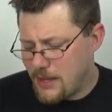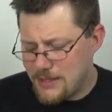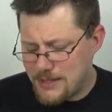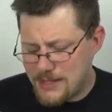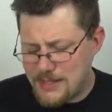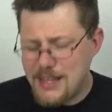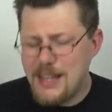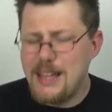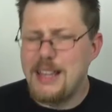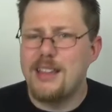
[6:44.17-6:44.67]

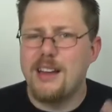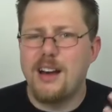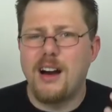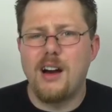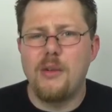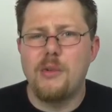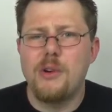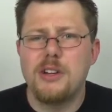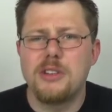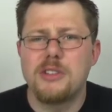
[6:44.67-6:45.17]
As I say,
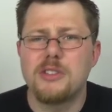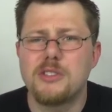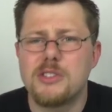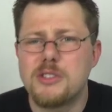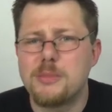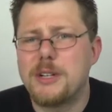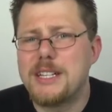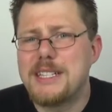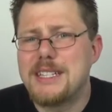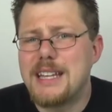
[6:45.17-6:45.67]
artwork not
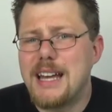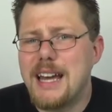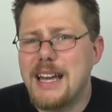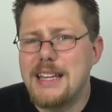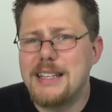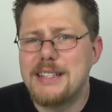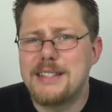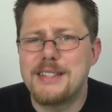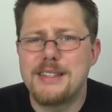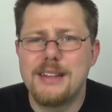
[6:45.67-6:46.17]
to my
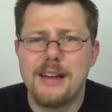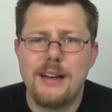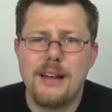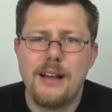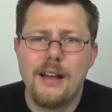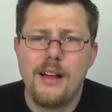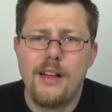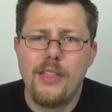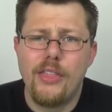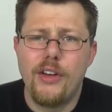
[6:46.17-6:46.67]
taste
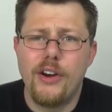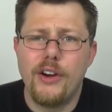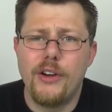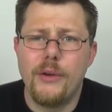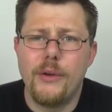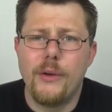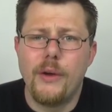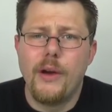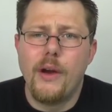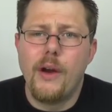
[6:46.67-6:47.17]
though.
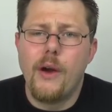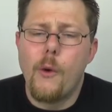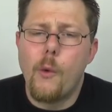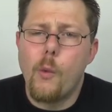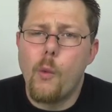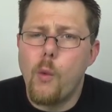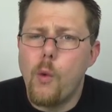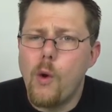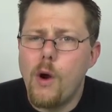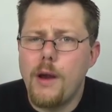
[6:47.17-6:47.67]

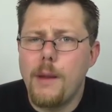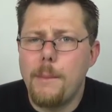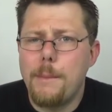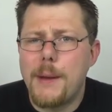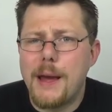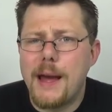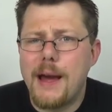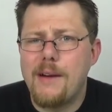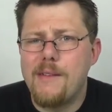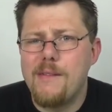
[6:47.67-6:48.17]
What
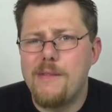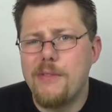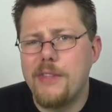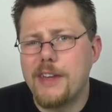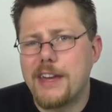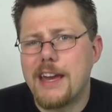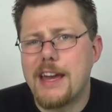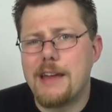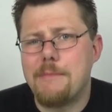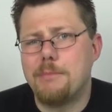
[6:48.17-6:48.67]
about the
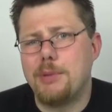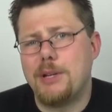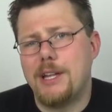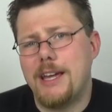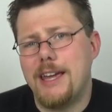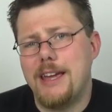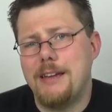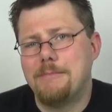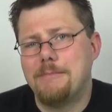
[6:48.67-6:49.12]
gameplay?